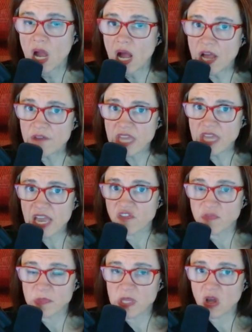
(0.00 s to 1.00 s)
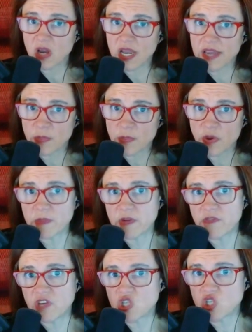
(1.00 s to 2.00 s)
of the F B I and the Department of
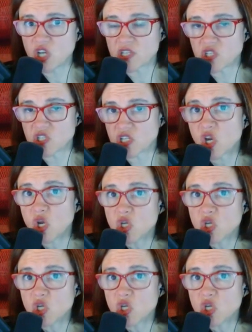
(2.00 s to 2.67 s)
Injustice